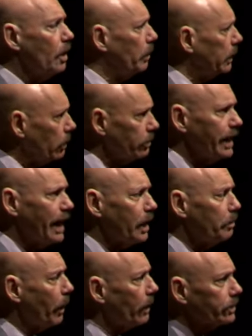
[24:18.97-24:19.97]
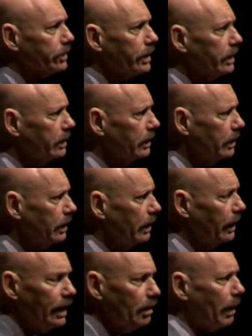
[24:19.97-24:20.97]
But don't take it personally.
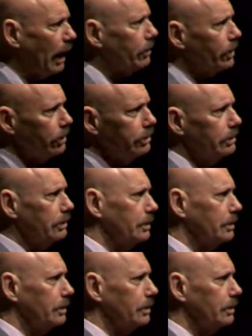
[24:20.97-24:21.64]
It ain't about you.